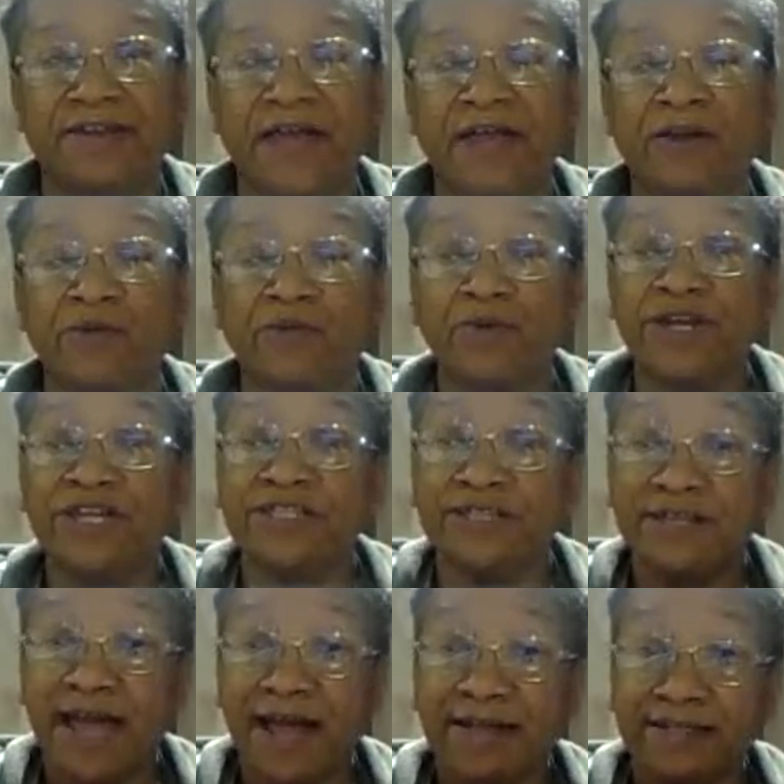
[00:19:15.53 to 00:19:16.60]
Now, the
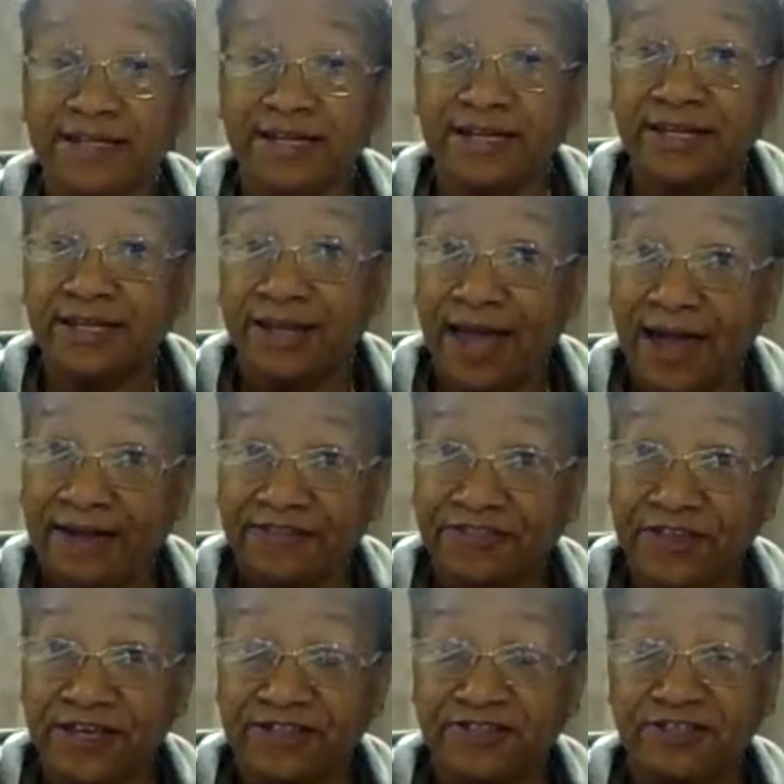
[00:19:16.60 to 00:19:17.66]
reason I did it like
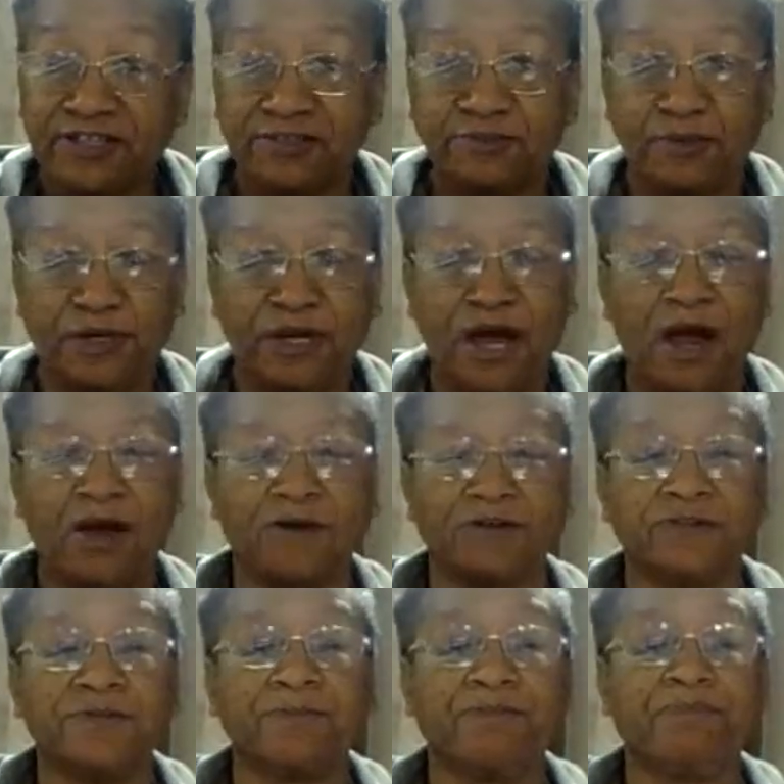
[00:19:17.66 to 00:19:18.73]
this is
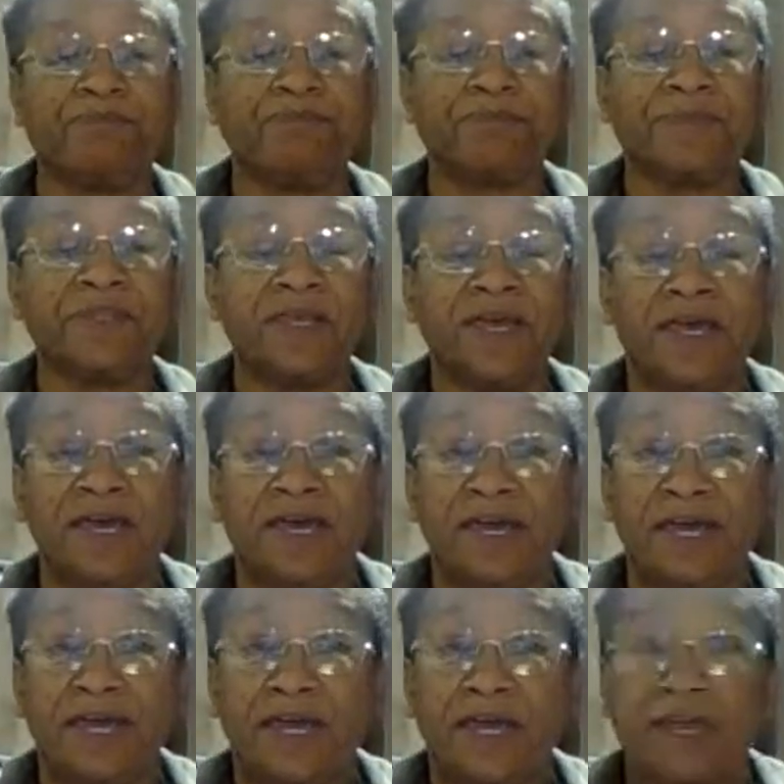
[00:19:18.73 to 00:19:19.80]
because
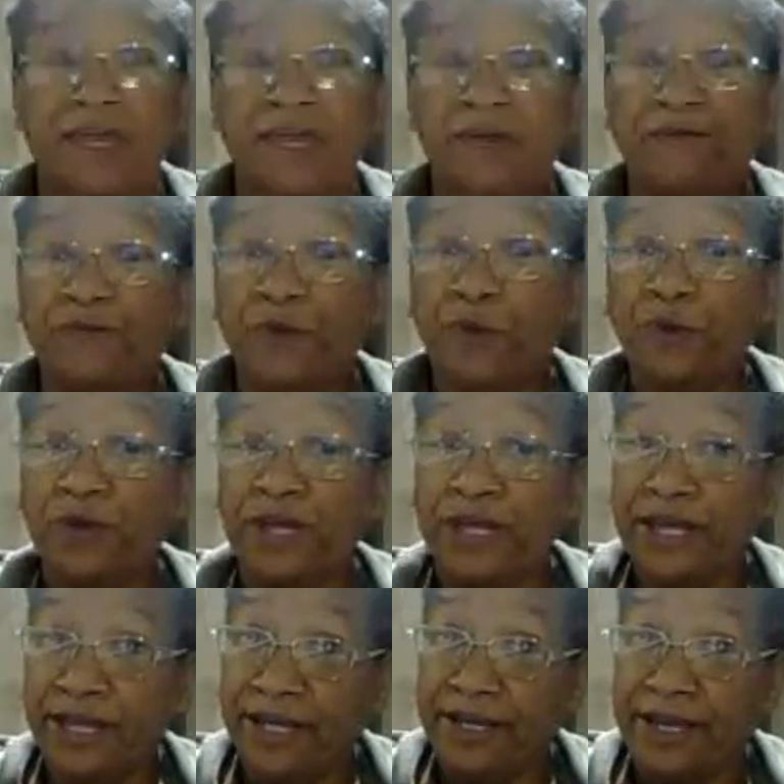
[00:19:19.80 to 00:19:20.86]
if you
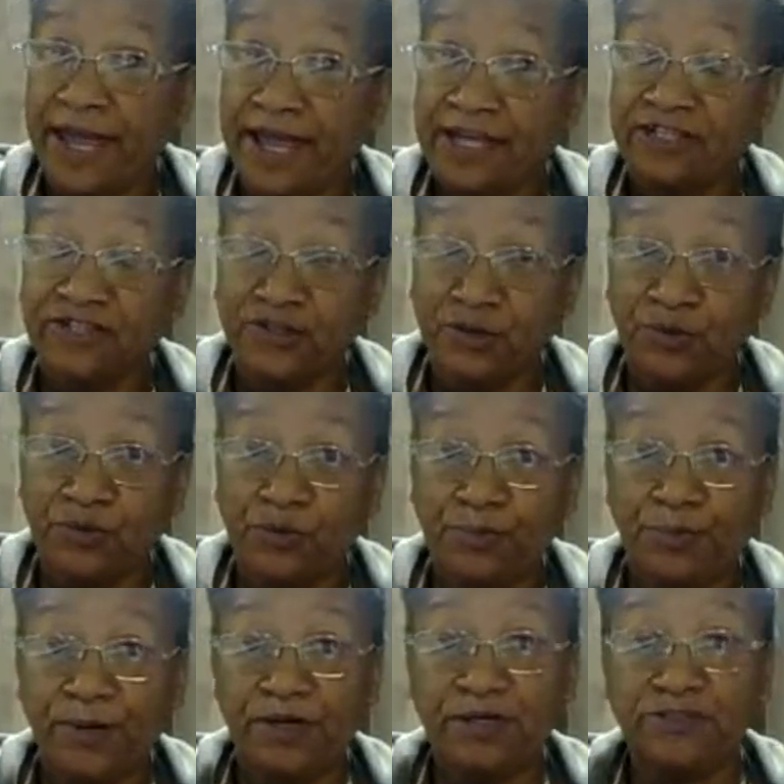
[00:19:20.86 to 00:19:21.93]
in a school
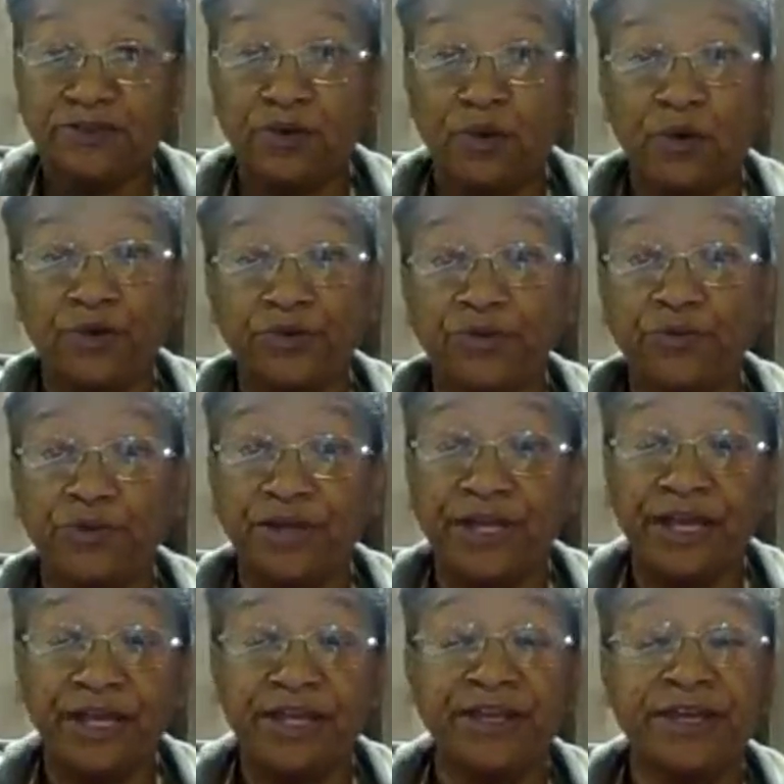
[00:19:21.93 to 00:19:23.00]
bus or you
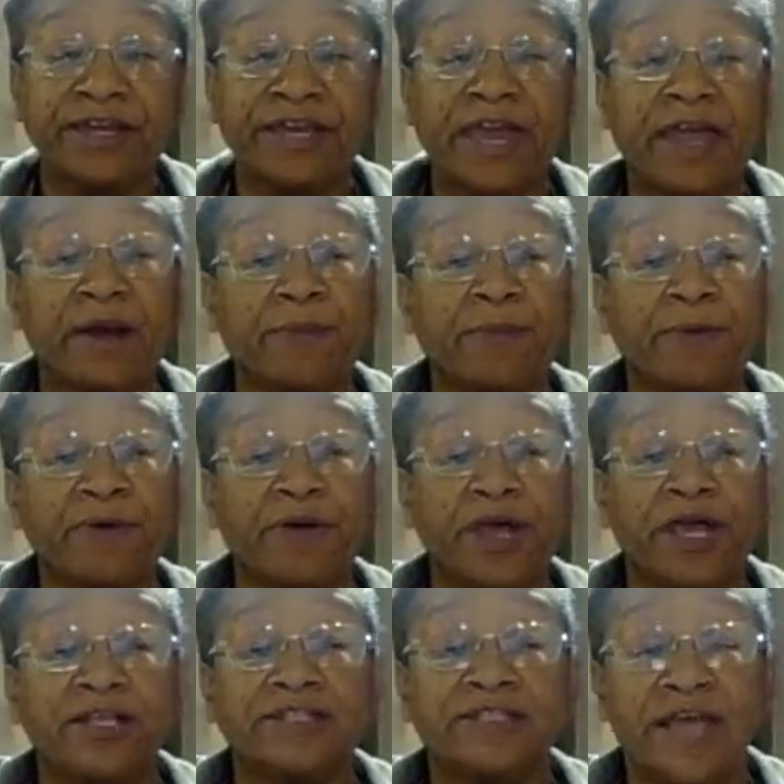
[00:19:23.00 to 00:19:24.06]
in a camper,
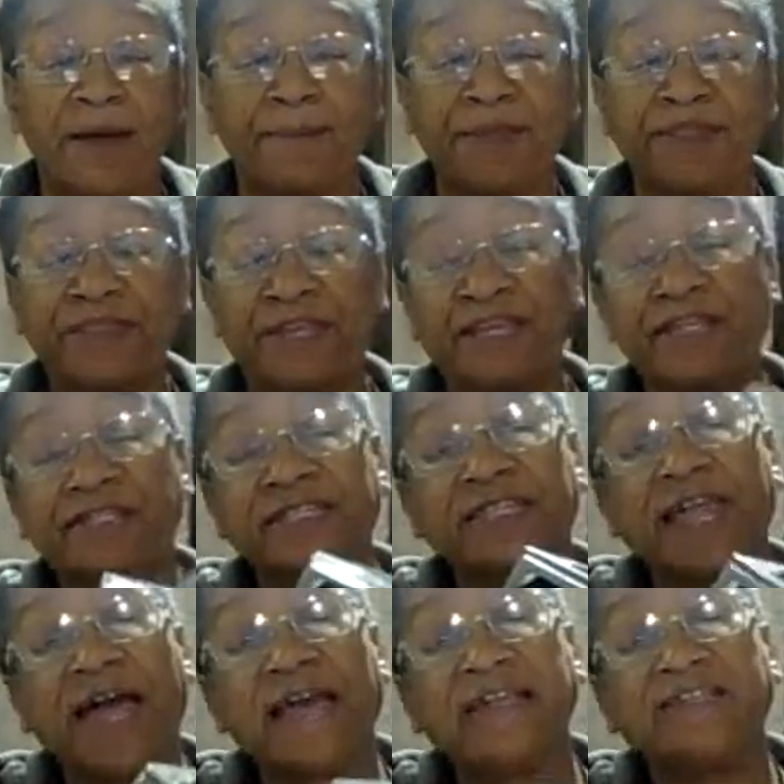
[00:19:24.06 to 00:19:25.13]
some of these
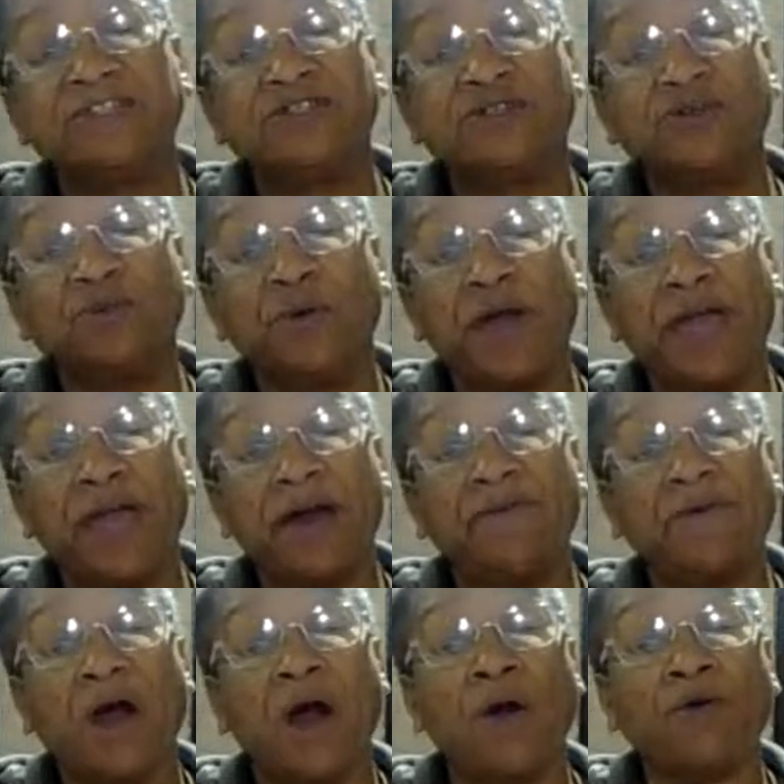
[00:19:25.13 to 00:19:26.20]
lights do
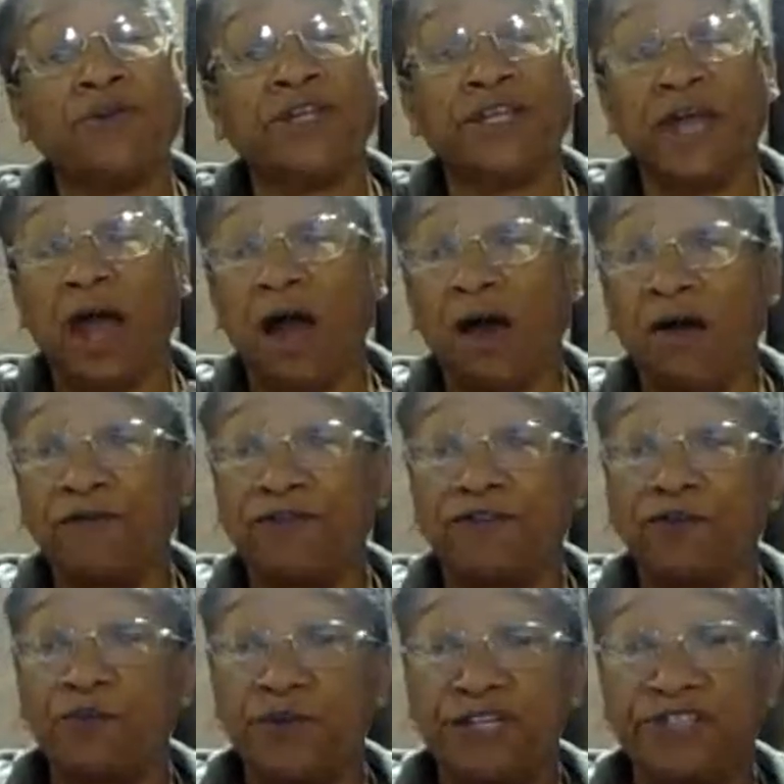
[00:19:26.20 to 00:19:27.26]
have on and off
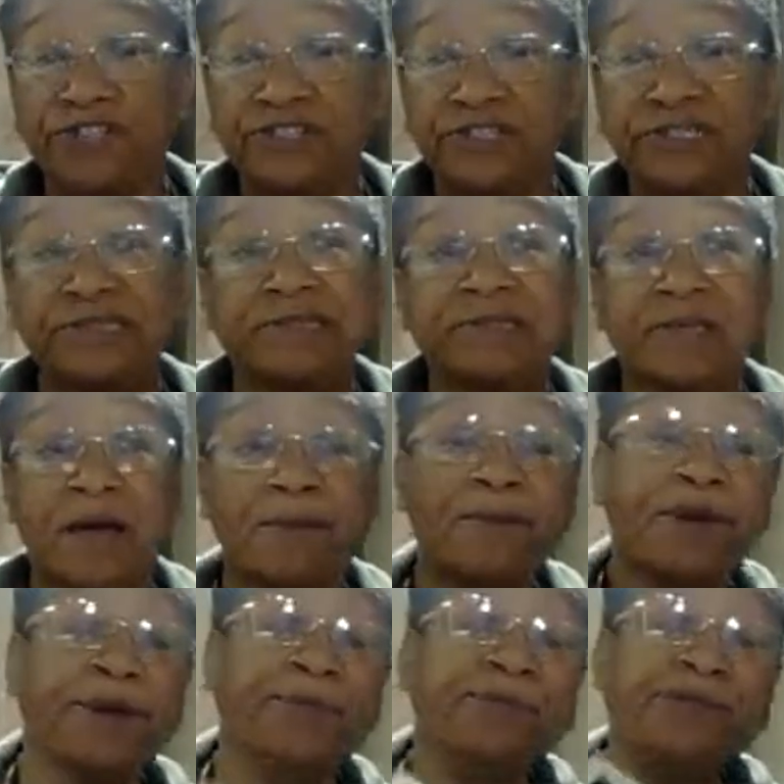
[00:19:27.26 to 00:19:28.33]
switches and some
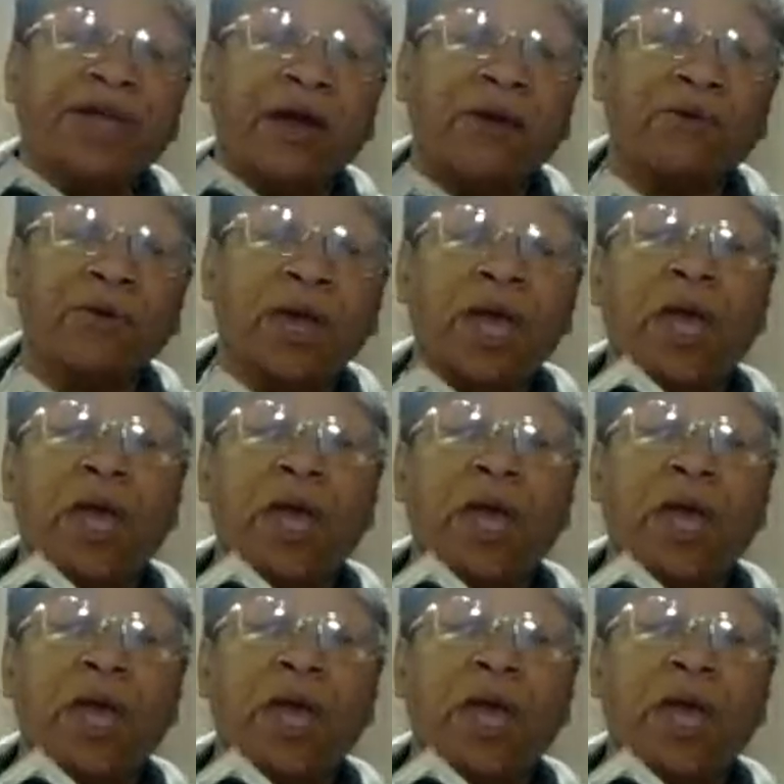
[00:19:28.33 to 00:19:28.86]
of them don't.